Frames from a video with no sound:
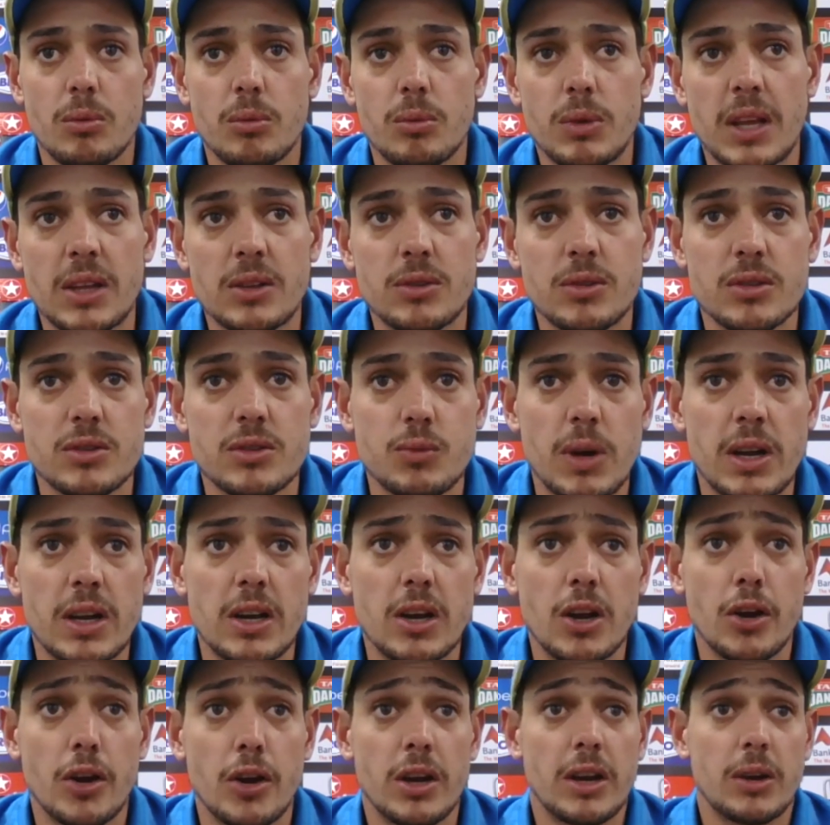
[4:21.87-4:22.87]
that was
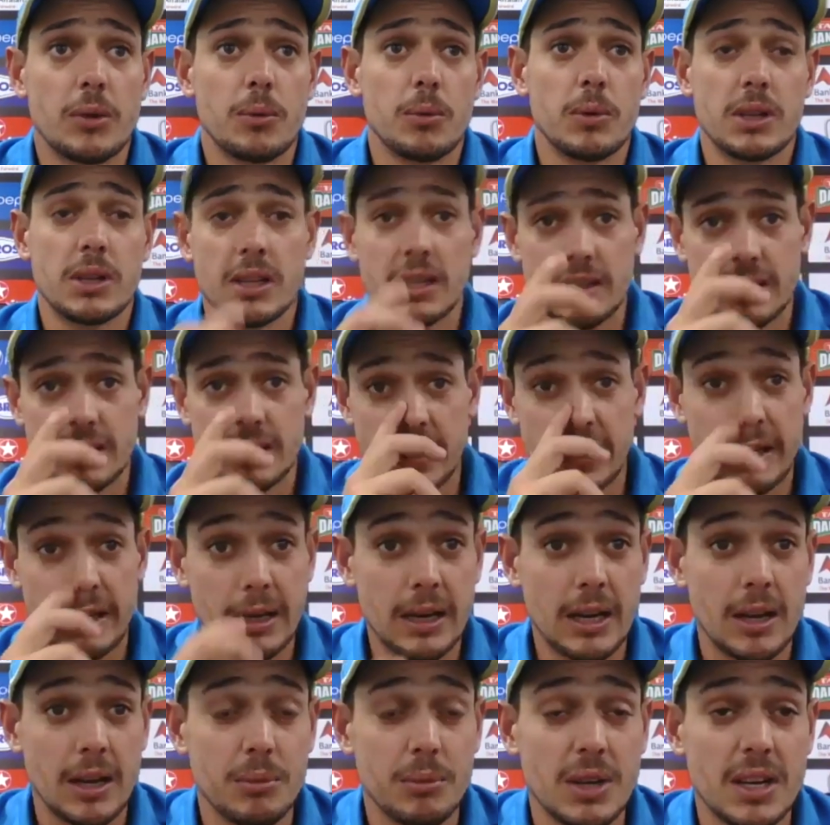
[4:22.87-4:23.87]
one learning we did take
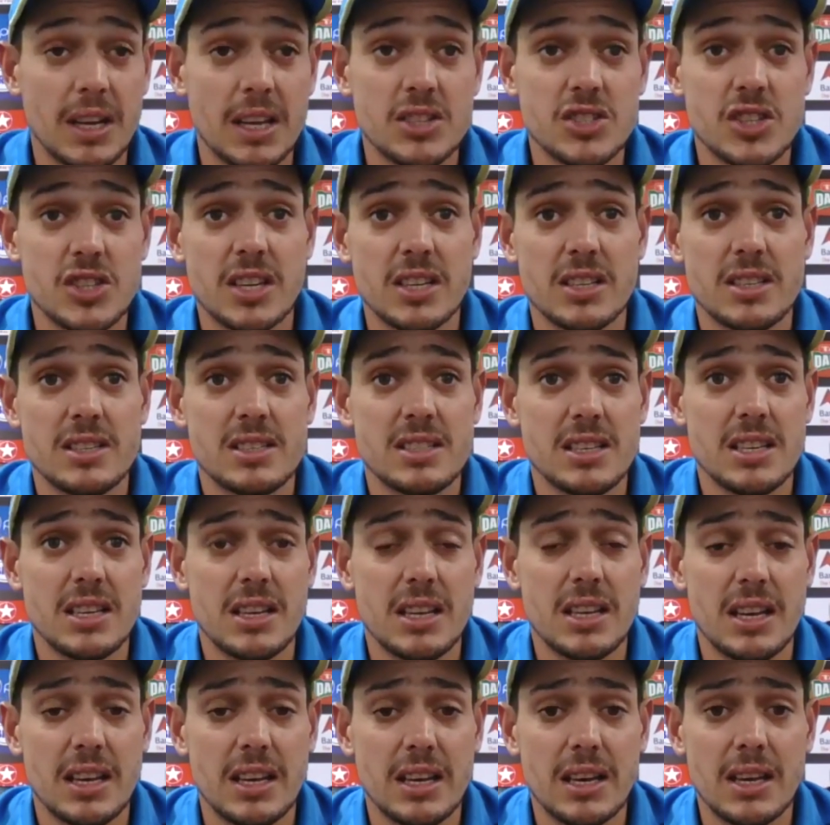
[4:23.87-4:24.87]
out. I mean, as you could
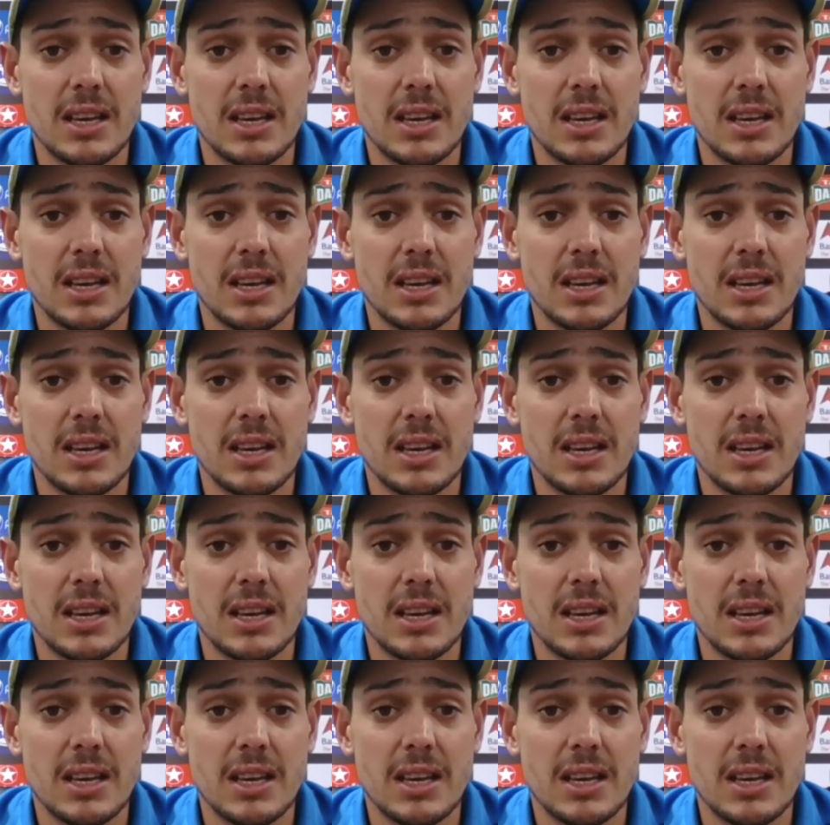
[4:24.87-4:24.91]
see